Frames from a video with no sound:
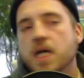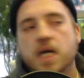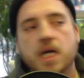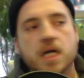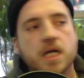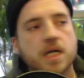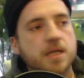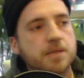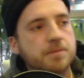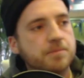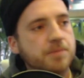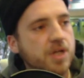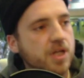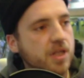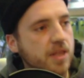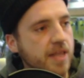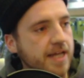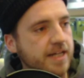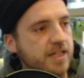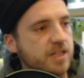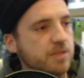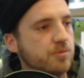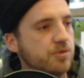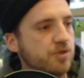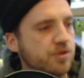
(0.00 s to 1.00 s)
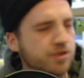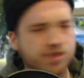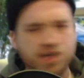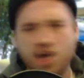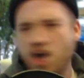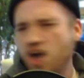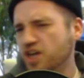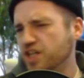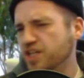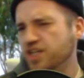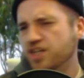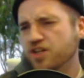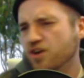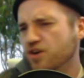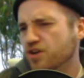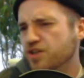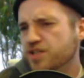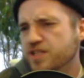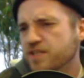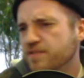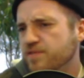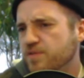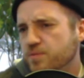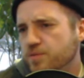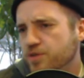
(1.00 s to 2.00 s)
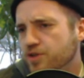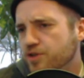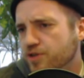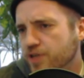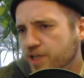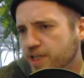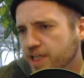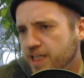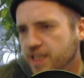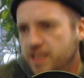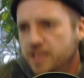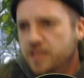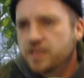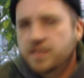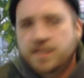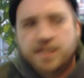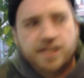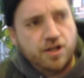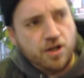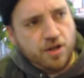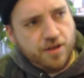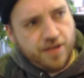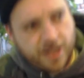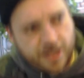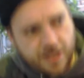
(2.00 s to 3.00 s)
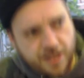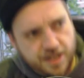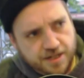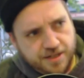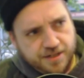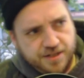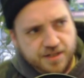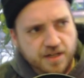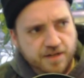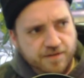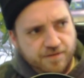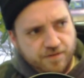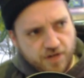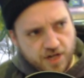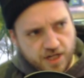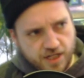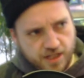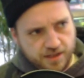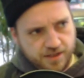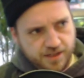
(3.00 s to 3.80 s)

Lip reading: collectibles, hockey cards, even when you're a kid, and like all that kind of stuff, right?